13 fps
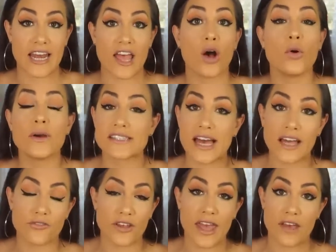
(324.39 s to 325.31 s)
I always
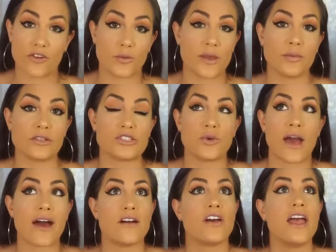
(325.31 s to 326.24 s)
advocate for people to
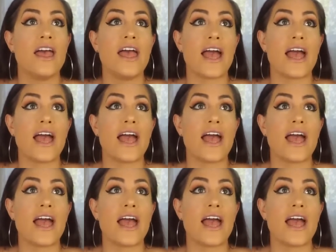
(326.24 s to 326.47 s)
have